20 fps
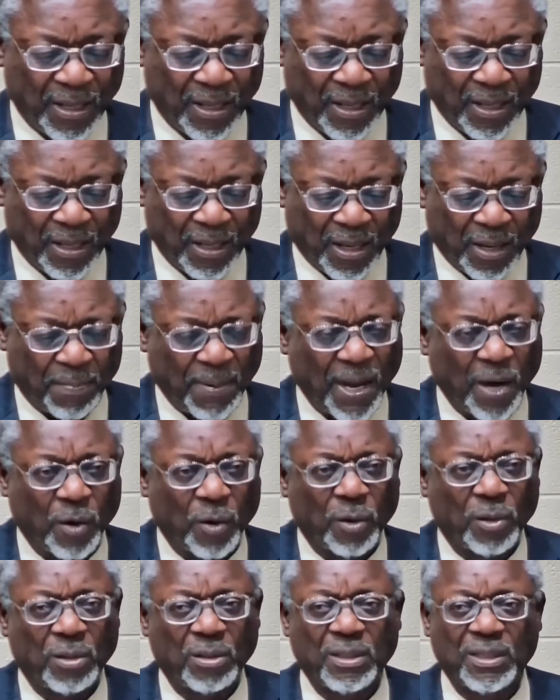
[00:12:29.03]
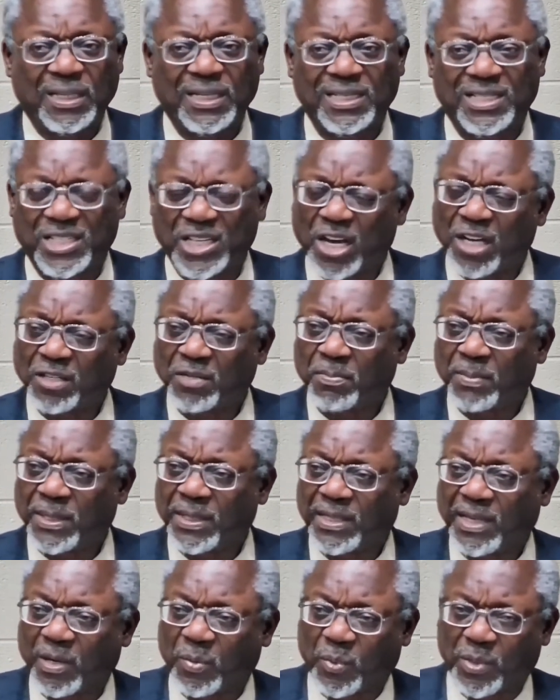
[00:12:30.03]
about the judgment
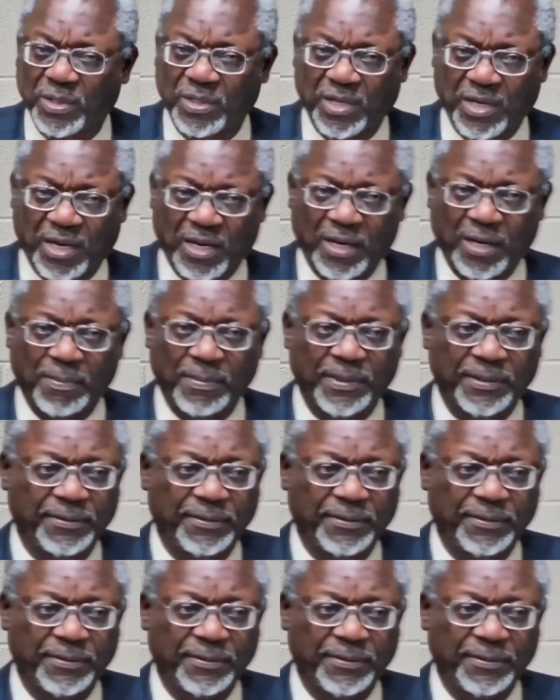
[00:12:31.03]
that was coming,